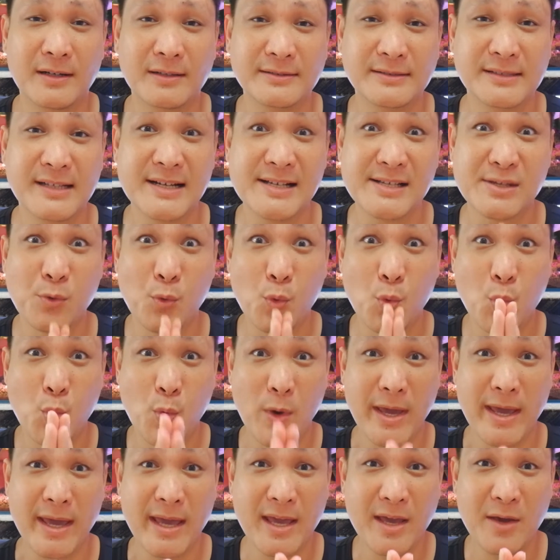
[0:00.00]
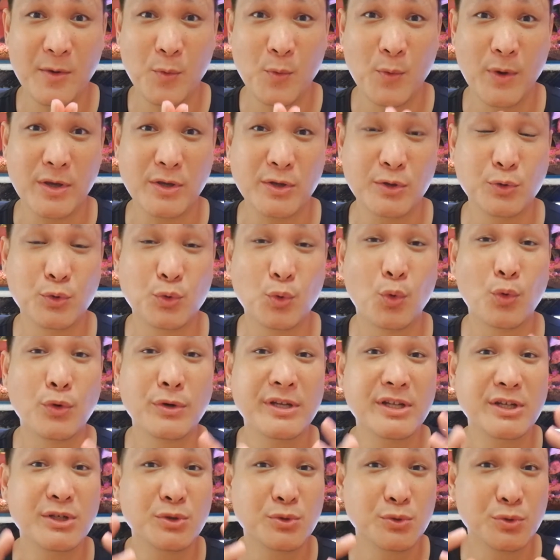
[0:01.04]
there's a way where you
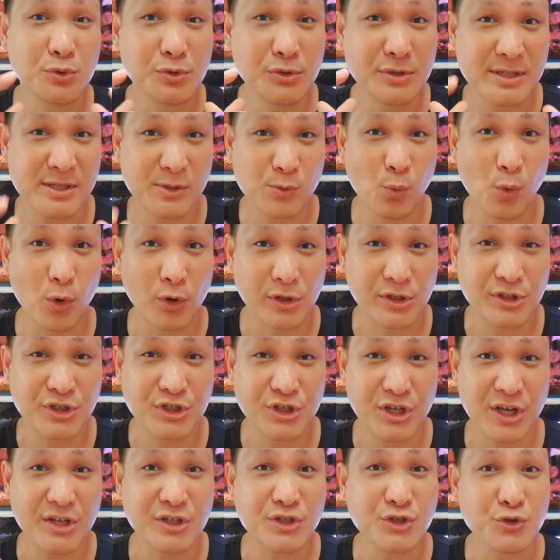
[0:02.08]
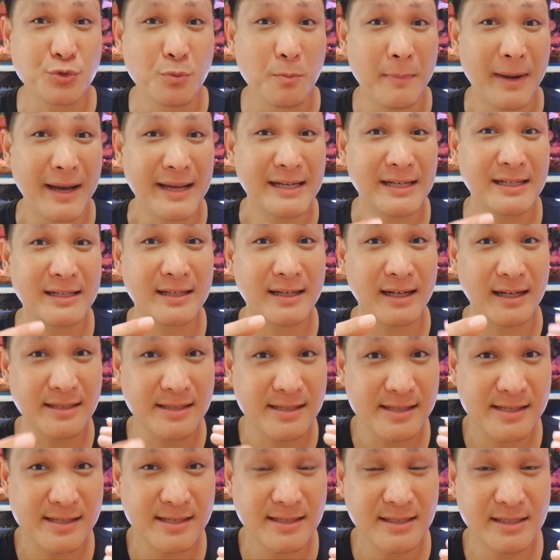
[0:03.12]
don't need to do this water change, you might
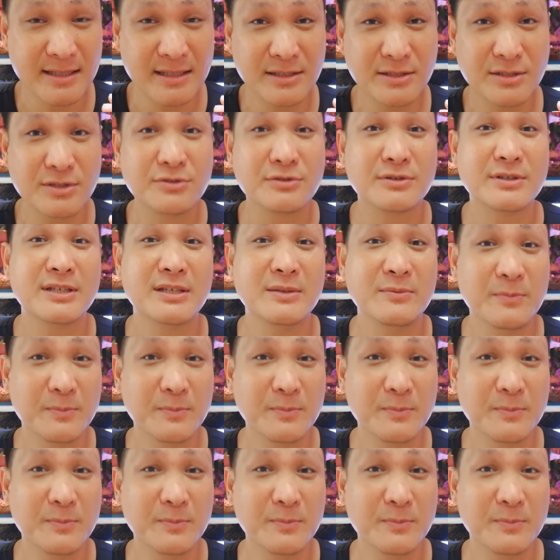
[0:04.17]
consider to keep